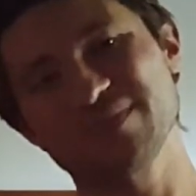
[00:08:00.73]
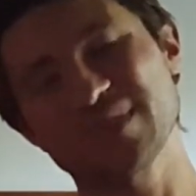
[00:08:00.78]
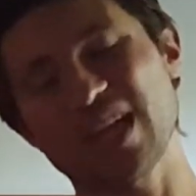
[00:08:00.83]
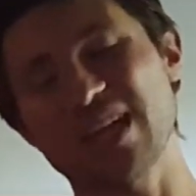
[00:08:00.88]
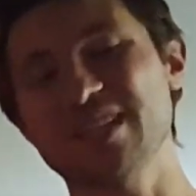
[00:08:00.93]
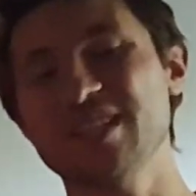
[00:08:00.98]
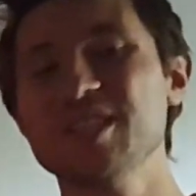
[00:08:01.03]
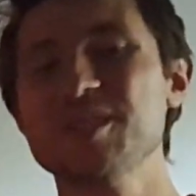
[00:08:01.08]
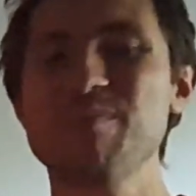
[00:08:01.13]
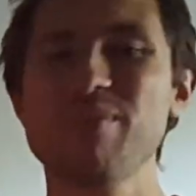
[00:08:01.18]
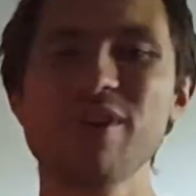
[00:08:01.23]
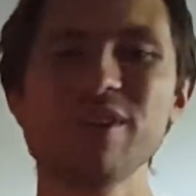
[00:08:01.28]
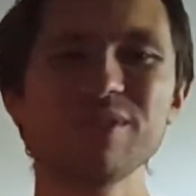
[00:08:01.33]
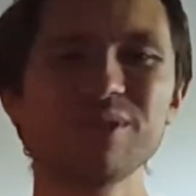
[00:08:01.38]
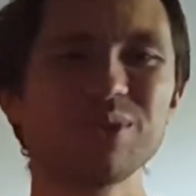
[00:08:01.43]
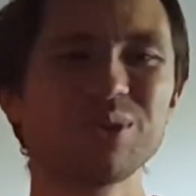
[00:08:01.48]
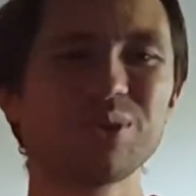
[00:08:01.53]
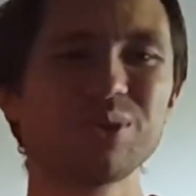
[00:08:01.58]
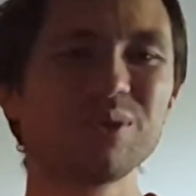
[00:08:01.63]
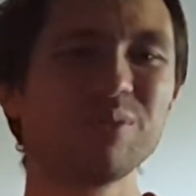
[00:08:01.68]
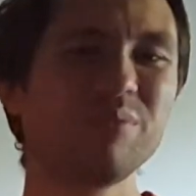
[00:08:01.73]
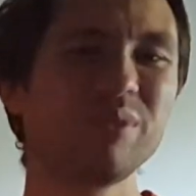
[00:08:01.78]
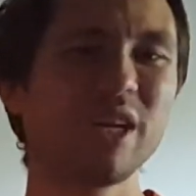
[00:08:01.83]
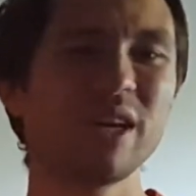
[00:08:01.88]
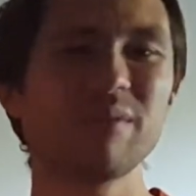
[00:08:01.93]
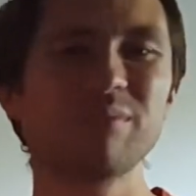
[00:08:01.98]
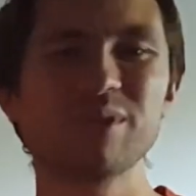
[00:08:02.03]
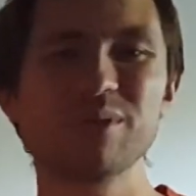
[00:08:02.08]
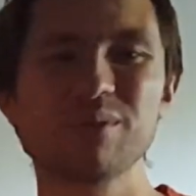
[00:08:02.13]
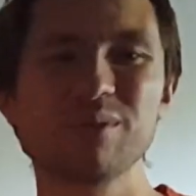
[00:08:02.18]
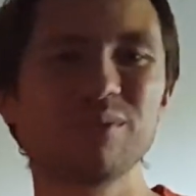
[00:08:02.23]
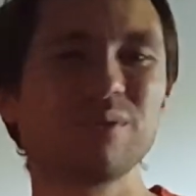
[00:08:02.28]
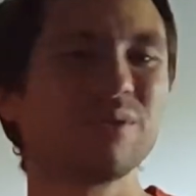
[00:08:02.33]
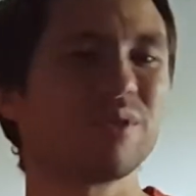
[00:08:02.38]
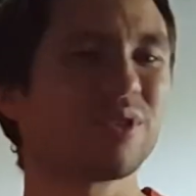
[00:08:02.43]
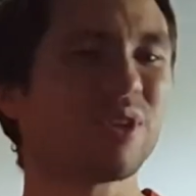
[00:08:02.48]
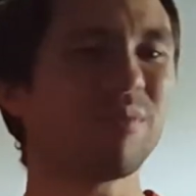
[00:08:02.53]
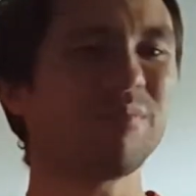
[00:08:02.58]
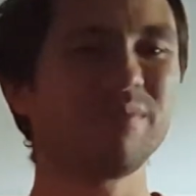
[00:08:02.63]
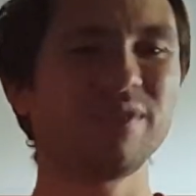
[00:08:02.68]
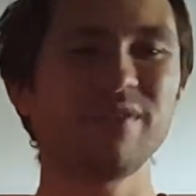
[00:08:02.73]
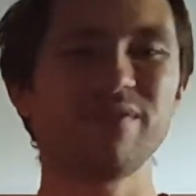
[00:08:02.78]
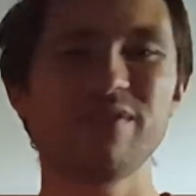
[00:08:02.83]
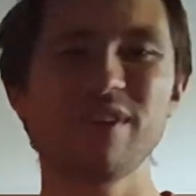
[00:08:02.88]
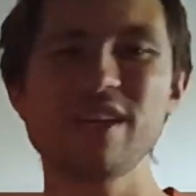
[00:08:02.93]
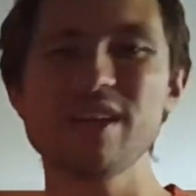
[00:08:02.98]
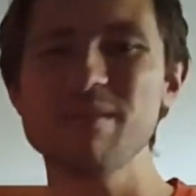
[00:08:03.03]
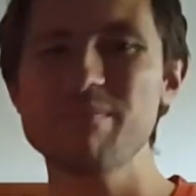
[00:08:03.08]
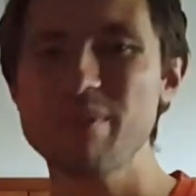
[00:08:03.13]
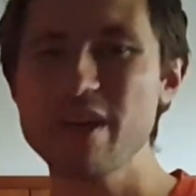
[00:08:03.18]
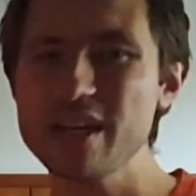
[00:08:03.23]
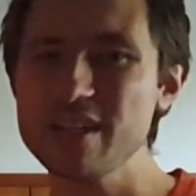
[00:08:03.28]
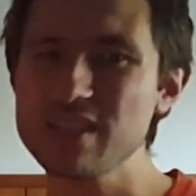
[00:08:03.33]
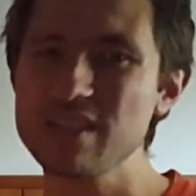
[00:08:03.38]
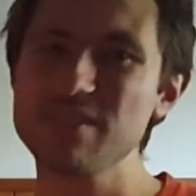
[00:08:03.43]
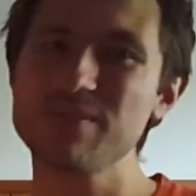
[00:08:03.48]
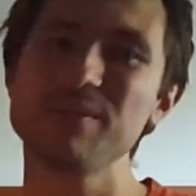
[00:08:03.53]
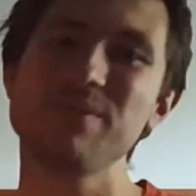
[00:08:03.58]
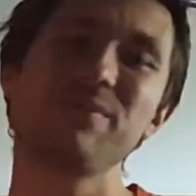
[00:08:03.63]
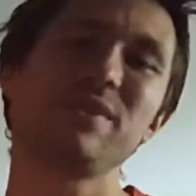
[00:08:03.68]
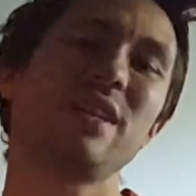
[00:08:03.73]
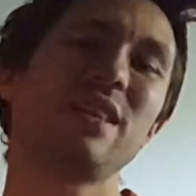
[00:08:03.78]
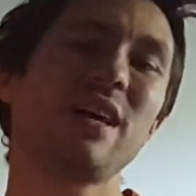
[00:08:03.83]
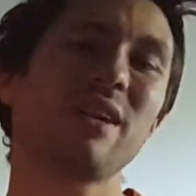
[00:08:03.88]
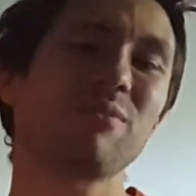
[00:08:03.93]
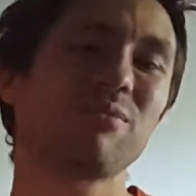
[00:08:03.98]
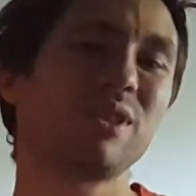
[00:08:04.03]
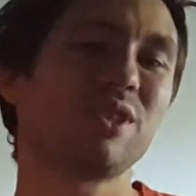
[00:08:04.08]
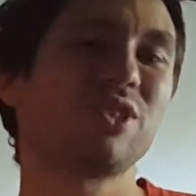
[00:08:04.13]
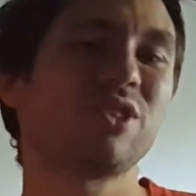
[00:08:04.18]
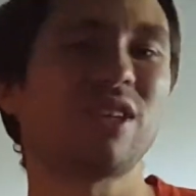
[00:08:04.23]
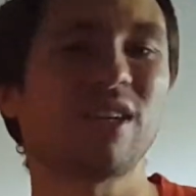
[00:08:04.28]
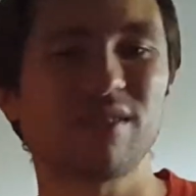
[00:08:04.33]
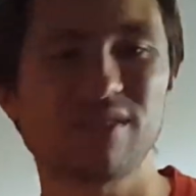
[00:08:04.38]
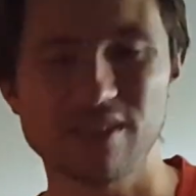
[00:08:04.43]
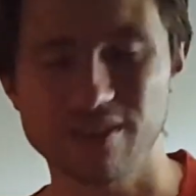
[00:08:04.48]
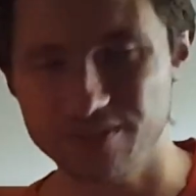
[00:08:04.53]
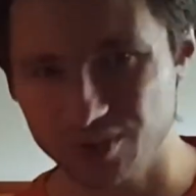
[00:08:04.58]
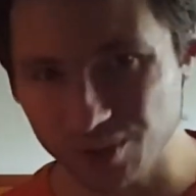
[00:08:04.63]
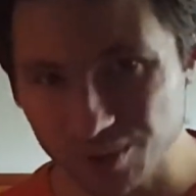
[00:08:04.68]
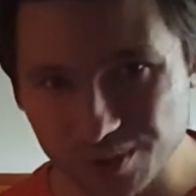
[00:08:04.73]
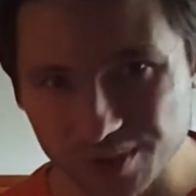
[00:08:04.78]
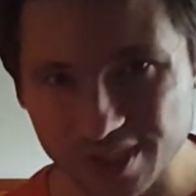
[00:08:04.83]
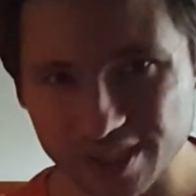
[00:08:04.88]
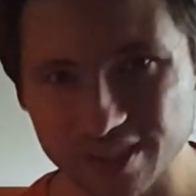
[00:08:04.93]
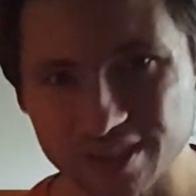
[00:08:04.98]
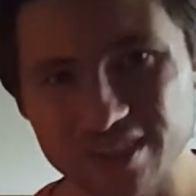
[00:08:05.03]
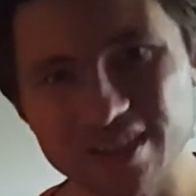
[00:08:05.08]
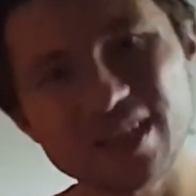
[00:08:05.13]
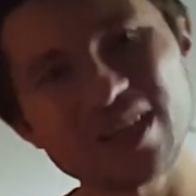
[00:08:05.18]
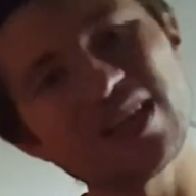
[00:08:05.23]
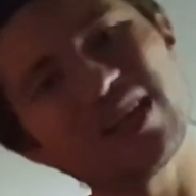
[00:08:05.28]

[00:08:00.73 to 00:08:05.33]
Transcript: At this point, you should be able to do something very basic with the language that you have chosen.